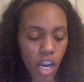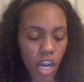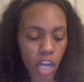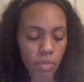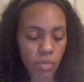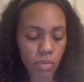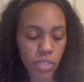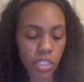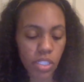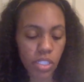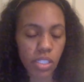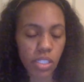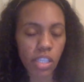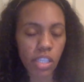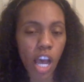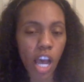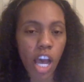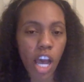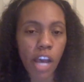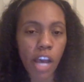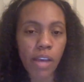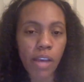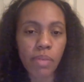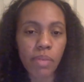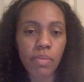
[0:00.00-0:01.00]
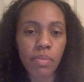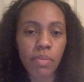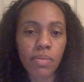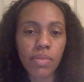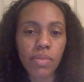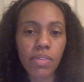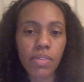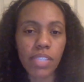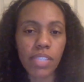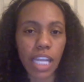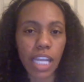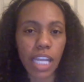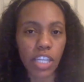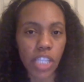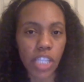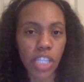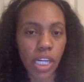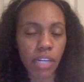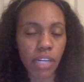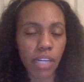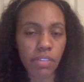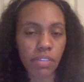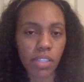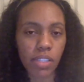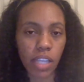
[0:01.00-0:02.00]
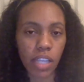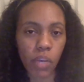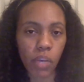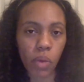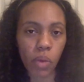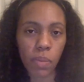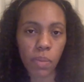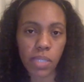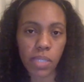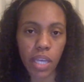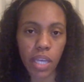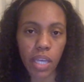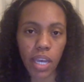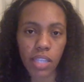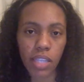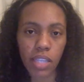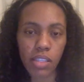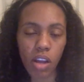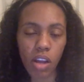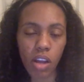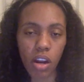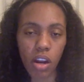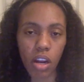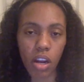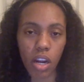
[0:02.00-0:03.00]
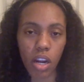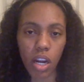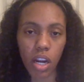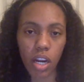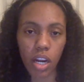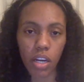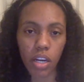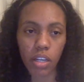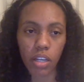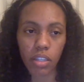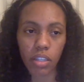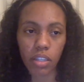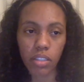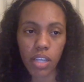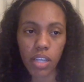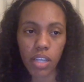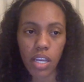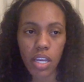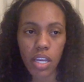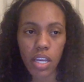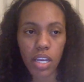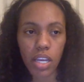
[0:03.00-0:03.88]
Some Secretary of State websites are